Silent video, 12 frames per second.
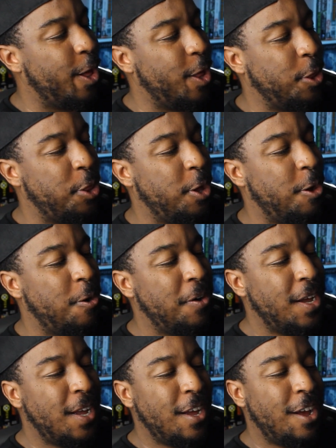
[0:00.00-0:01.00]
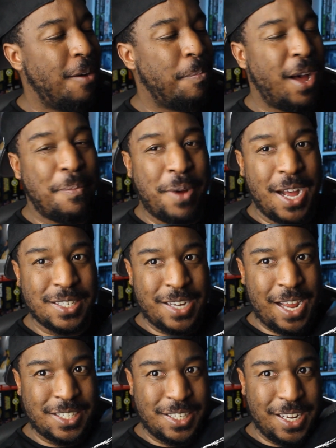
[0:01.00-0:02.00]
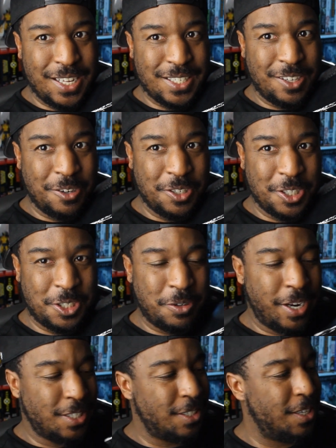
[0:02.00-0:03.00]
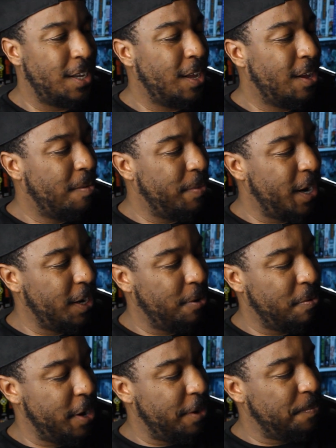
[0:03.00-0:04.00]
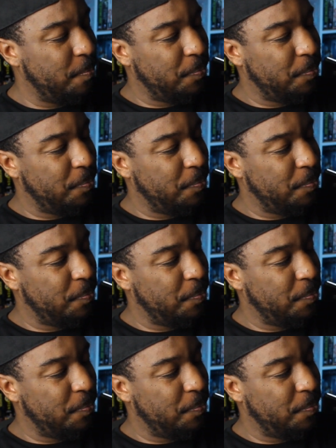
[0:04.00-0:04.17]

Although my box actually is a little distressed. But anyway,